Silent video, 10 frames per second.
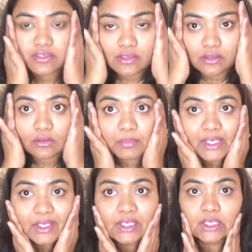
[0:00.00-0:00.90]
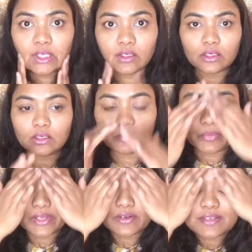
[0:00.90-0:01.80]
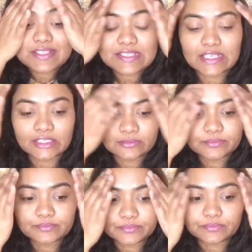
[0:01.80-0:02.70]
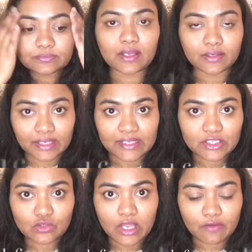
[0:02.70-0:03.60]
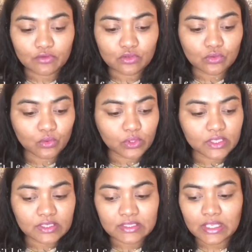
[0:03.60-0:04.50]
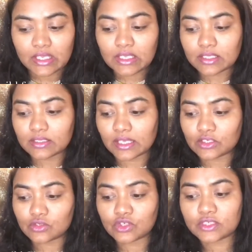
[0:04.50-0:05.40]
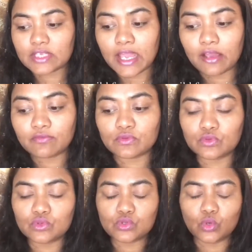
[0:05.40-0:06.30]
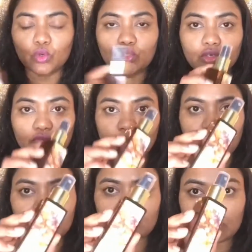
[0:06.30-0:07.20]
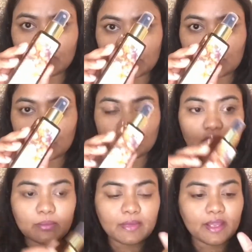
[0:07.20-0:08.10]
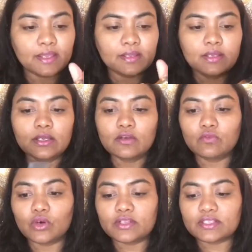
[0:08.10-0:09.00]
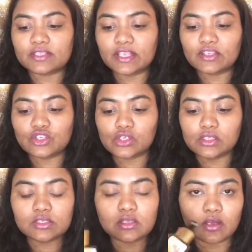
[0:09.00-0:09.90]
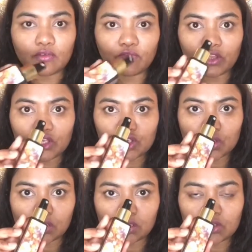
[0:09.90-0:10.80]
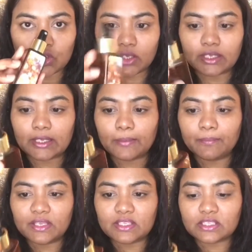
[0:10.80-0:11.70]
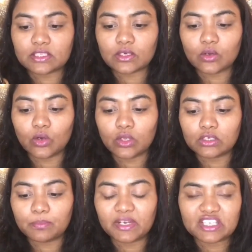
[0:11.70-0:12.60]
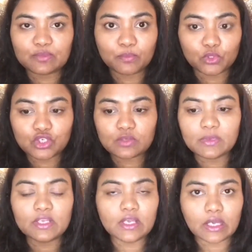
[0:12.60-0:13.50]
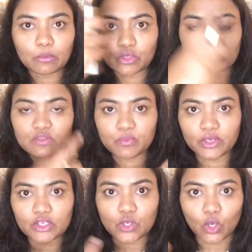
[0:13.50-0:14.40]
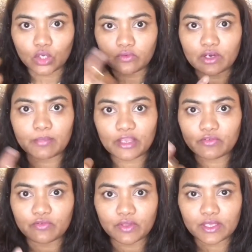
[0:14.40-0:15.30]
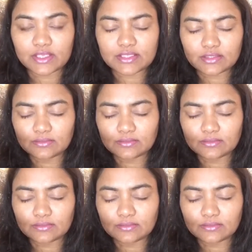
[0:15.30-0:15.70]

my bare skin. Next you have to do is that you just have to tone your face. So I'm just using my Forest Essentials facial tonic mist called Punch Push. I'm gonna spray it all over my face,